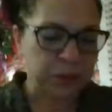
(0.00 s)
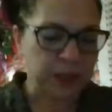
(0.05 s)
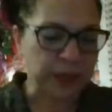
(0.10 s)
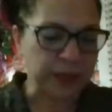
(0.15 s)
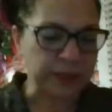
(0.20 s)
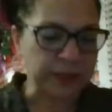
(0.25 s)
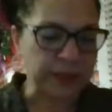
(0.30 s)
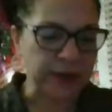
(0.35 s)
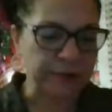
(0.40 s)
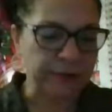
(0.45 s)

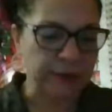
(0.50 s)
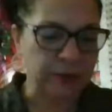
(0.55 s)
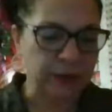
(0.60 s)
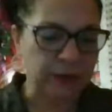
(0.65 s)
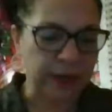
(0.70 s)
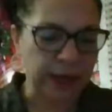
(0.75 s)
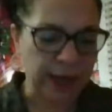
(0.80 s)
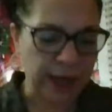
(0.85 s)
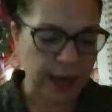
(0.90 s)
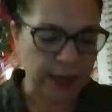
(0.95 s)
It
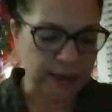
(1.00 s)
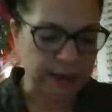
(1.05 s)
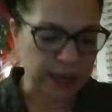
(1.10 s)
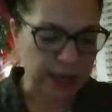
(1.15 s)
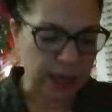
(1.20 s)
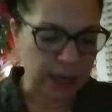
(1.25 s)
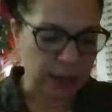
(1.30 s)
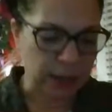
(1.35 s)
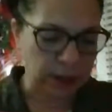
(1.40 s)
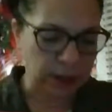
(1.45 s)
definitely has
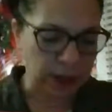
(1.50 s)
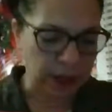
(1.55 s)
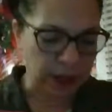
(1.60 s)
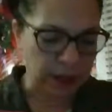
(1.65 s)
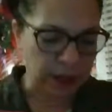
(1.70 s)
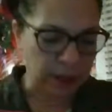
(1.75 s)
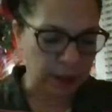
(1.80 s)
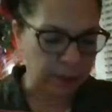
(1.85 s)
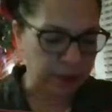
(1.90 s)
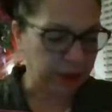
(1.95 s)

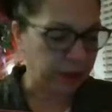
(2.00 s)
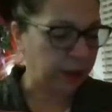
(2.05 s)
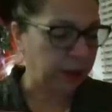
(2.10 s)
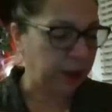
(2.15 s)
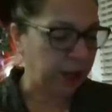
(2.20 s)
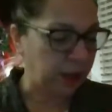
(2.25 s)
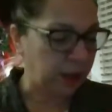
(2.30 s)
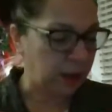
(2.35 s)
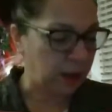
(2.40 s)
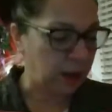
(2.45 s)
that
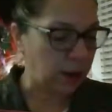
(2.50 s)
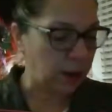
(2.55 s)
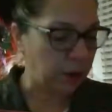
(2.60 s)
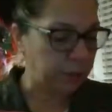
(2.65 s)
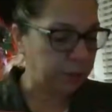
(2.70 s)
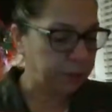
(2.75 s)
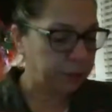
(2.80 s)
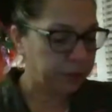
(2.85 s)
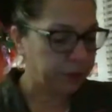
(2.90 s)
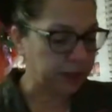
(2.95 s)
ability.
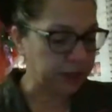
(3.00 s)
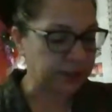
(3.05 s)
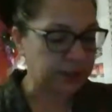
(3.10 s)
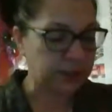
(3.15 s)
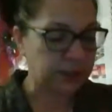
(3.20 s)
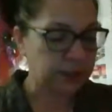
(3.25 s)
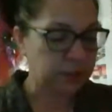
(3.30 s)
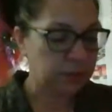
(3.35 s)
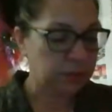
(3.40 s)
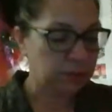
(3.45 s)

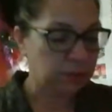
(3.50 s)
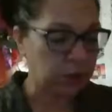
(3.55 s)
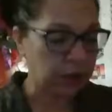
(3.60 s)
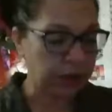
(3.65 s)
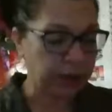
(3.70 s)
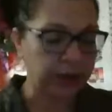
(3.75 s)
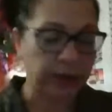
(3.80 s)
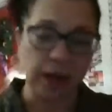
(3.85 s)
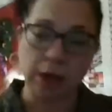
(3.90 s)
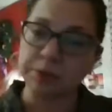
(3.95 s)

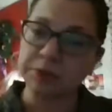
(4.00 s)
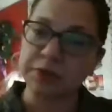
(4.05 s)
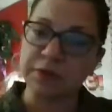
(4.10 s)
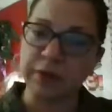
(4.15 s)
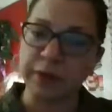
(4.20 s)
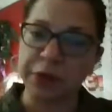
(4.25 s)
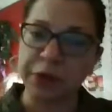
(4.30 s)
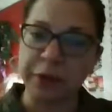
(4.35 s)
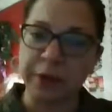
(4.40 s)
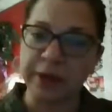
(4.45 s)
It comes
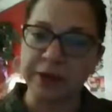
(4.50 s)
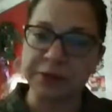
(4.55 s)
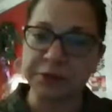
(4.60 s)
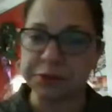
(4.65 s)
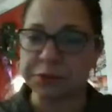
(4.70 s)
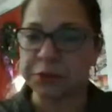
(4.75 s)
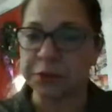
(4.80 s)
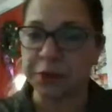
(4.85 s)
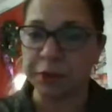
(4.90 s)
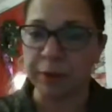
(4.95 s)
from,
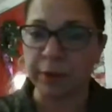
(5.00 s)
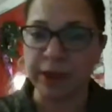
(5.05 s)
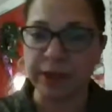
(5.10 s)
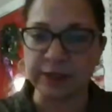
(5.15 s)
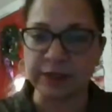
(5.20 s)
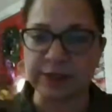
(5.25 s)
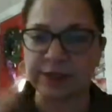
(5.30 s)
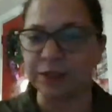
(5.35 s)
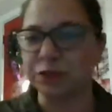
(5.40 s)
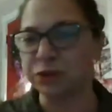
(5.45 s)
has a
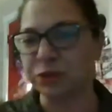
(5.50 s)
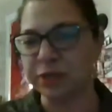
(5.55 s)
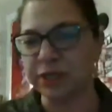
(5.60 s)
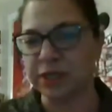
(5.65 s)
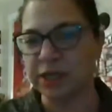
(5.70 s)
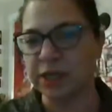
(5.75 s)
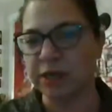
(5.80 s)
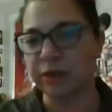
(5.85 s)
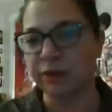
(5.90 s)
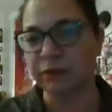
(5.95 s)
great
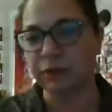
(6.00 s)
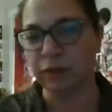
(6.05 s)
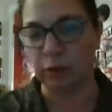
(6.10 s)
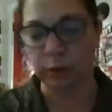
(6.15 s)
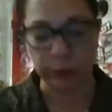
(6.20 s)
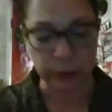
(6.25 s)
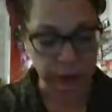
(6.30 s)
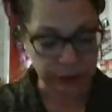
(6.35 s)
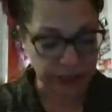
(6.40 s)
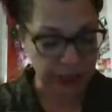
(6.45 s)
citrusy
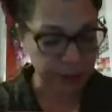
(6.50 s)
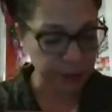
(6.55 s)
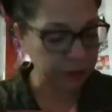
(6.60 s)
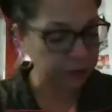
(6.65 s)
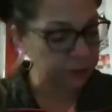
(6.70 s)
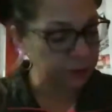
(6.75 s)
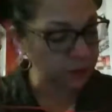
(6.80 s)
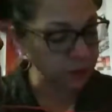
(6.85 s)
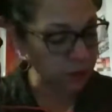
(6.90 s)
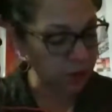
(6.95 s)
floral type
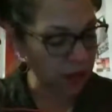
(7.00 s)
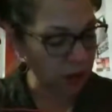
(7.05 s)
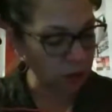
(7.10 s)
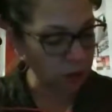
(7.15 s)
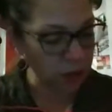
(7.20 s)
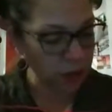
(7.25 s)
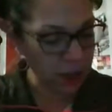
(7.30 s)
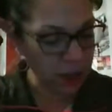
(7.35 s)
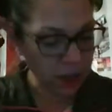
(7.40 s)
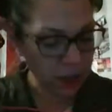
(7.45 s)
of
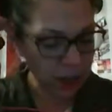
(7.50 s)
smell.